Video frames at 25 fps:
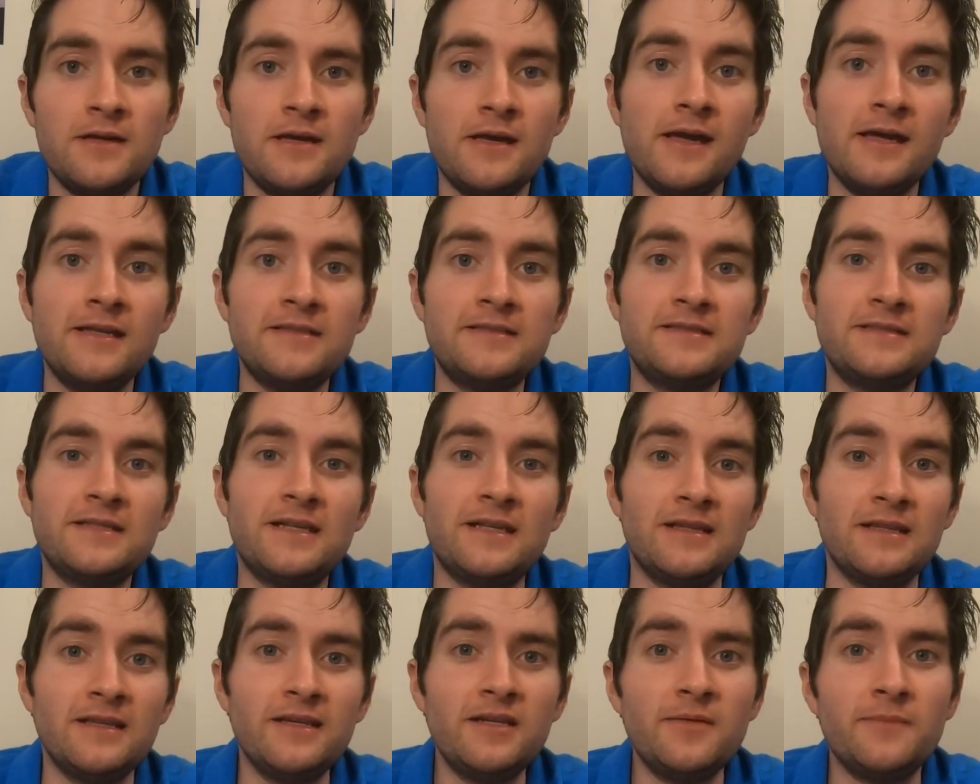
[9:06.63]
it's a
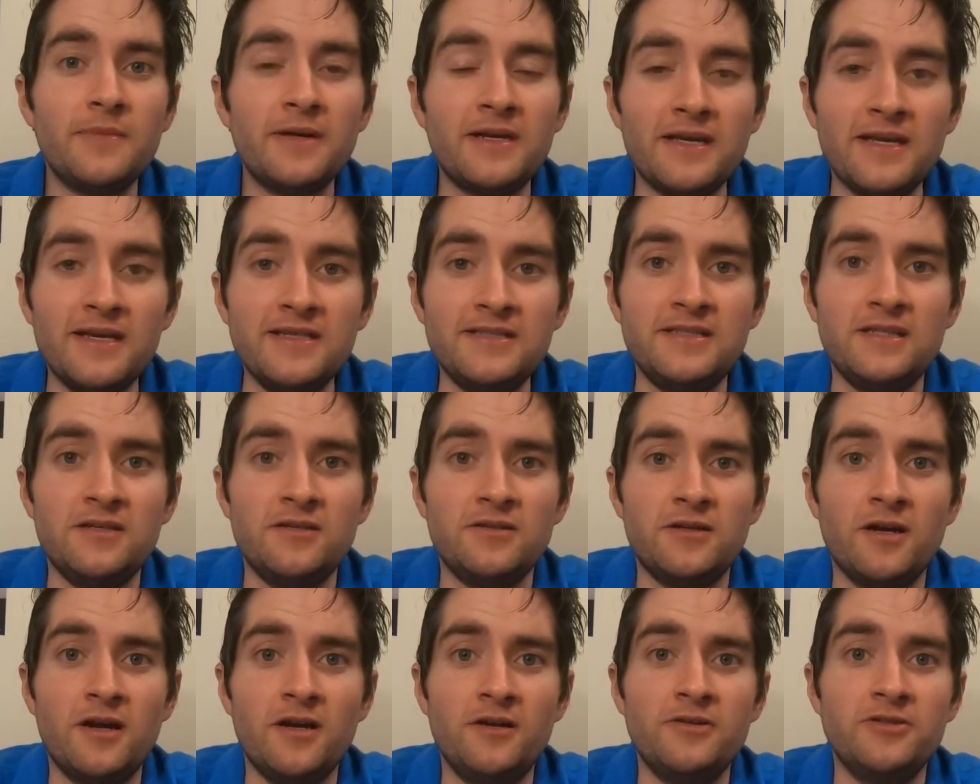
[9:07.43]
little bit easier
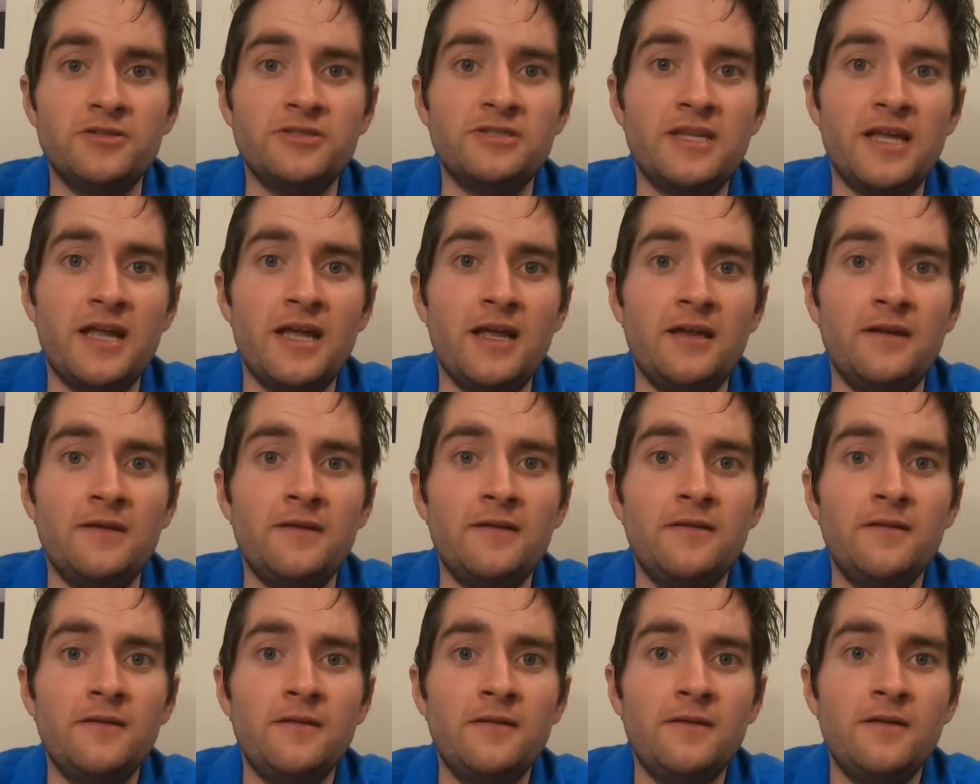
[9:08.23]
to understand
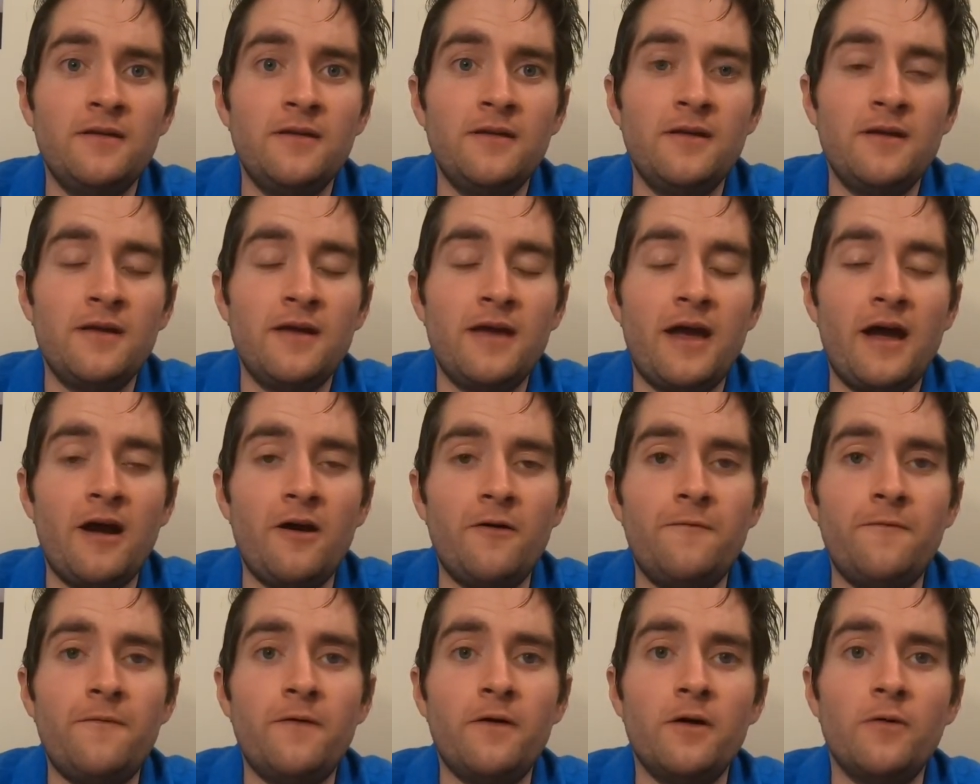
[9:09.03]
how
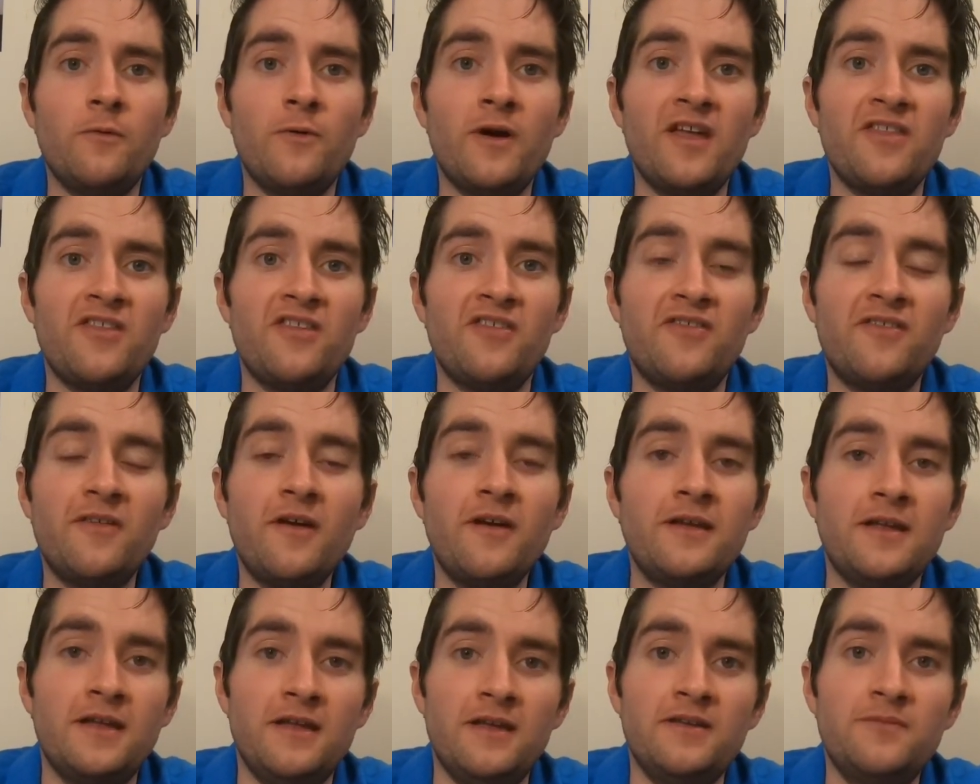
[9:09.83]
far away the
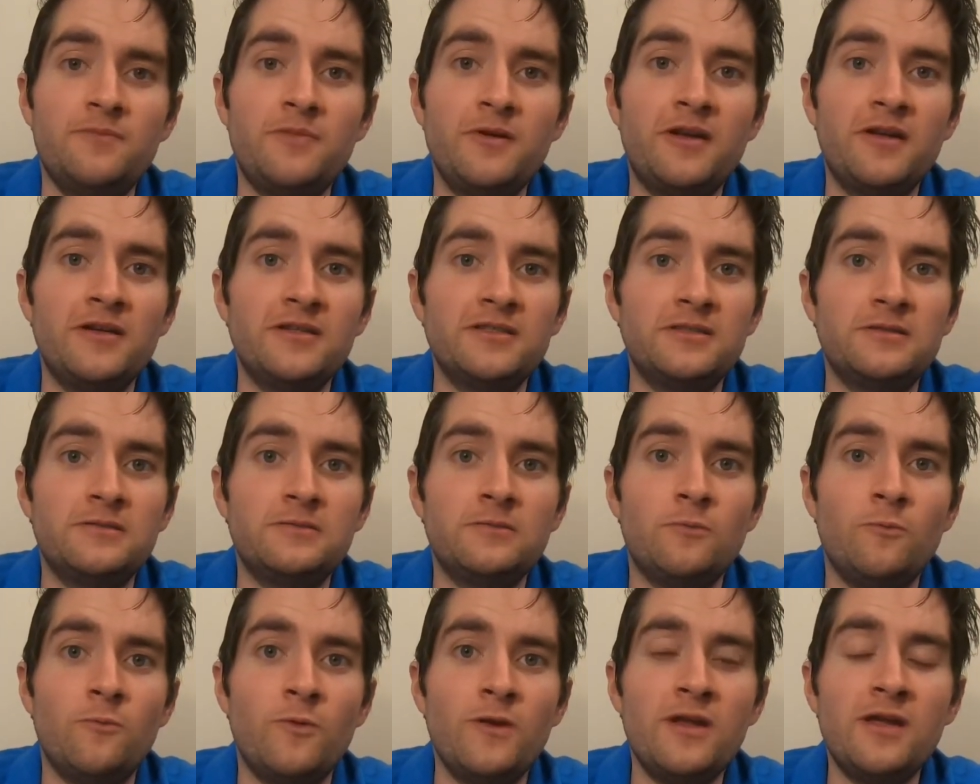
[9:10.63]
sun is because
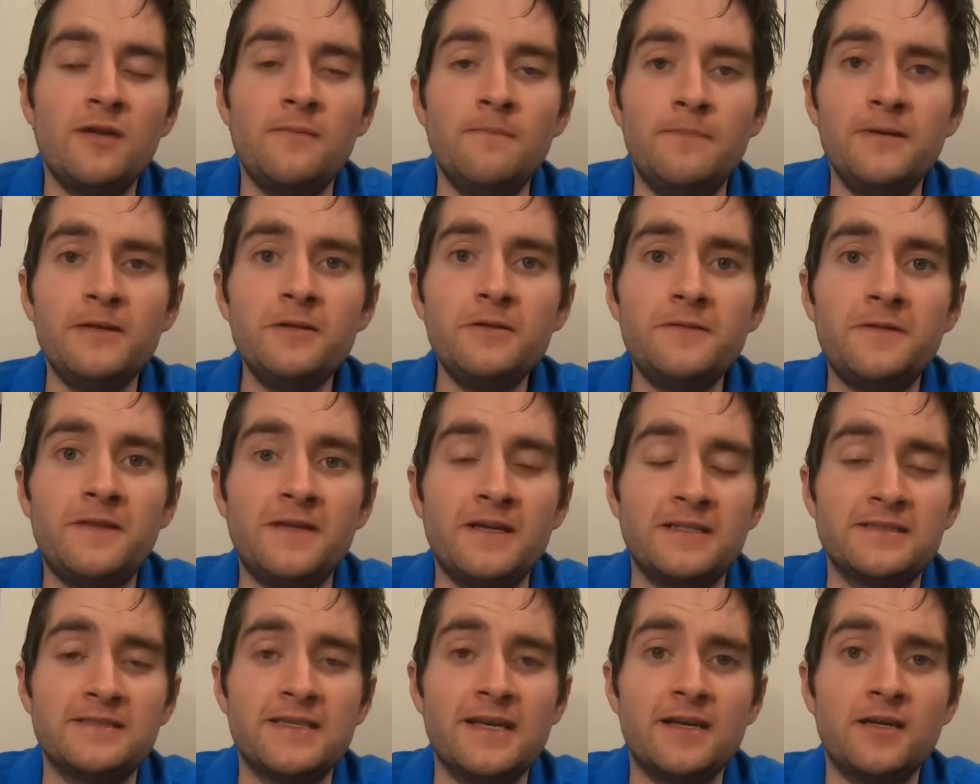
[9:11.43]
we can build
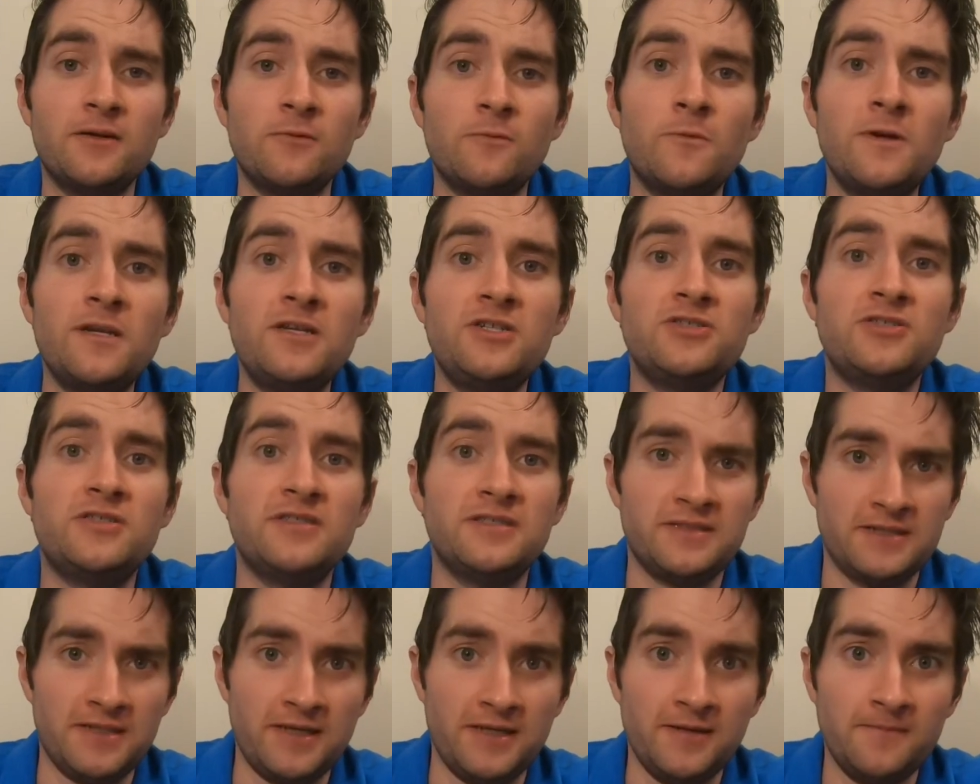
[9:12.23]
things that can reach the
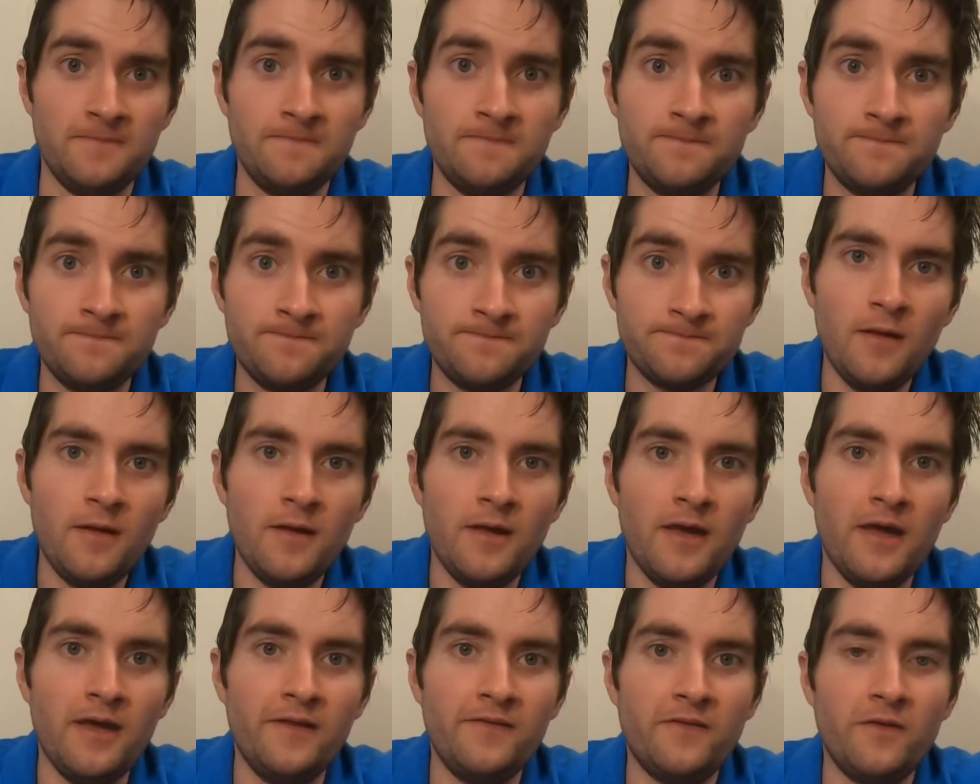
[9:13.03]
sun.
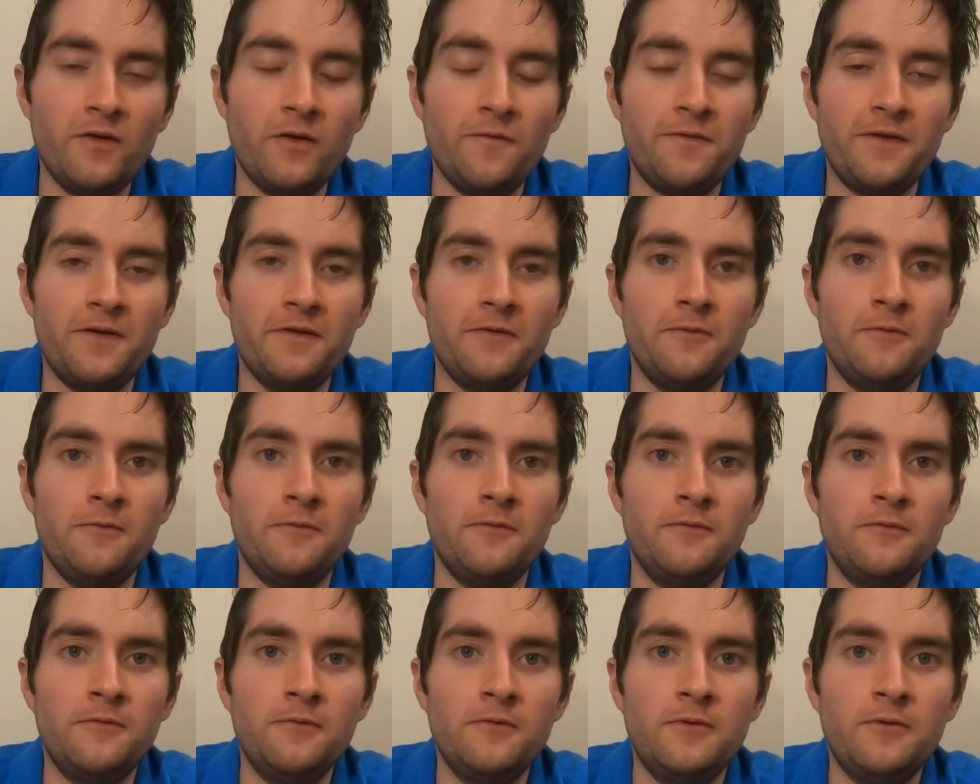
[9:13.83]
And so if you